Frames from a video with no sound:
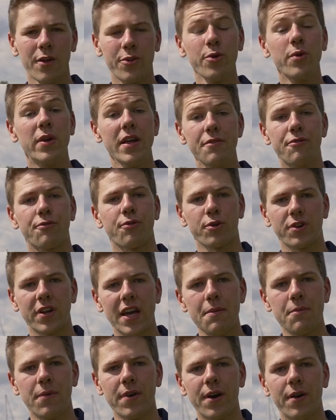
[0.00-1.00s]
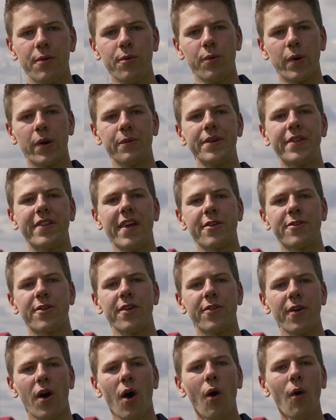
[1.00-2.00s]
to leave for Drimmelen, where we
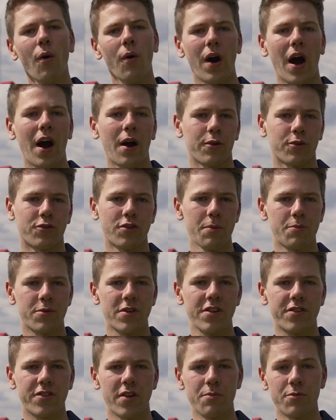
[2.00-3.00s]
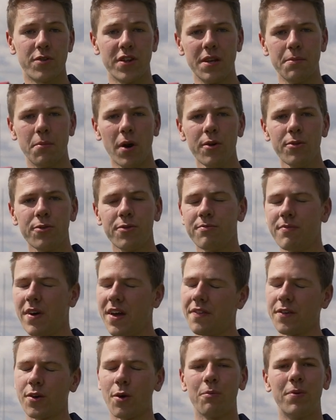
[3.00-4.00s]
tested all our subsystems in the boat
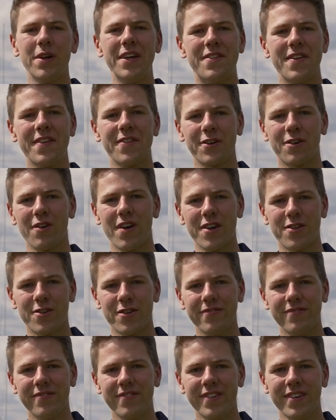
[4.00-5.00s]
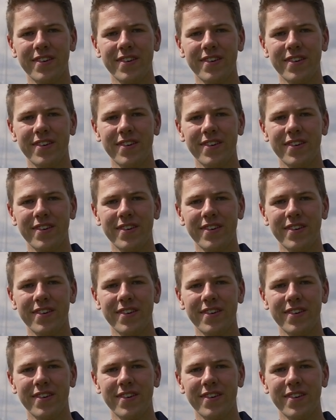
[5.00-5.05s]
and the complete integration.